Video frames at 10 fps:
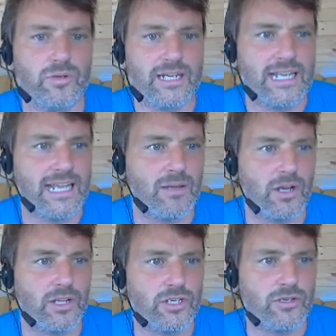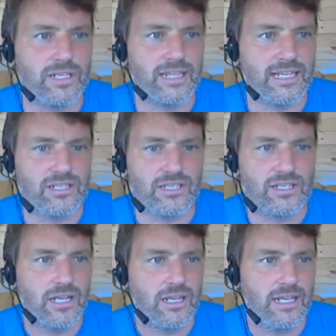in here by using this
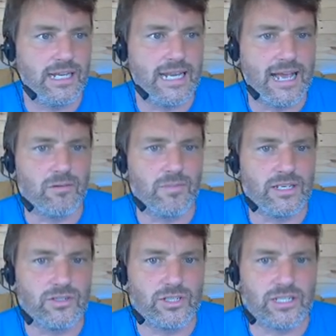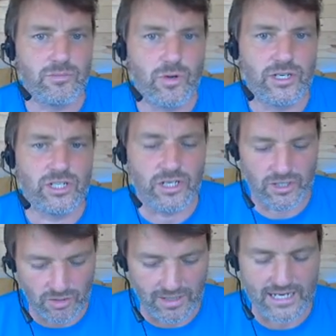in-out menu system question
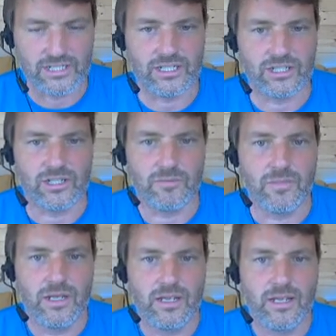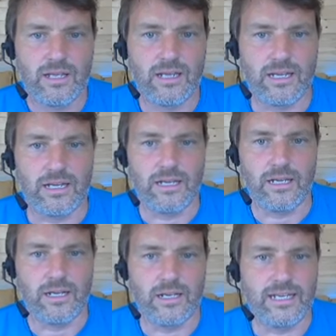Q&A system
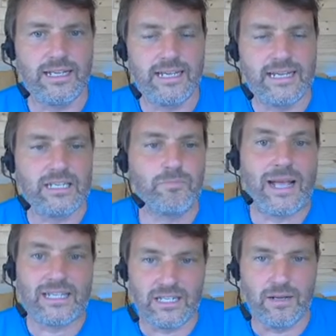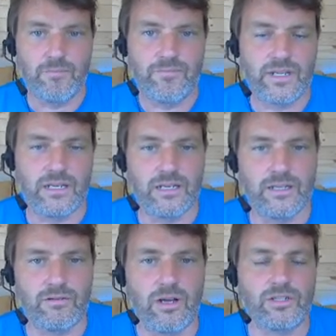is better.
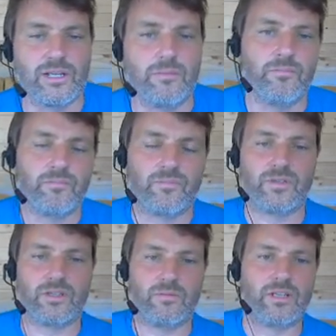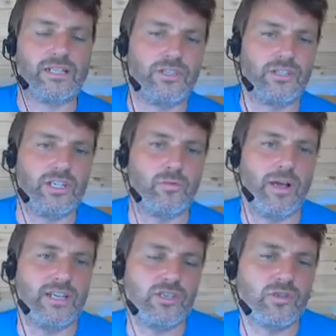There are some instances
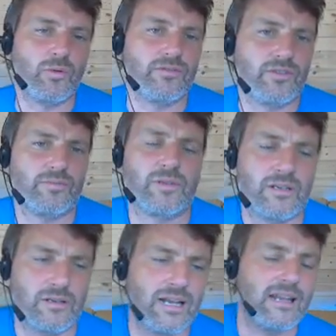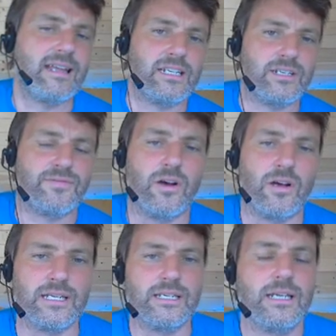where you just want clearly
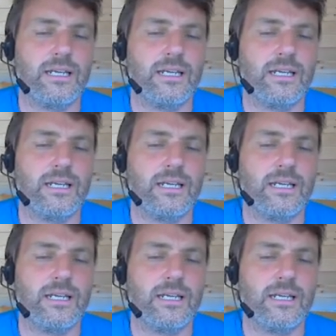defined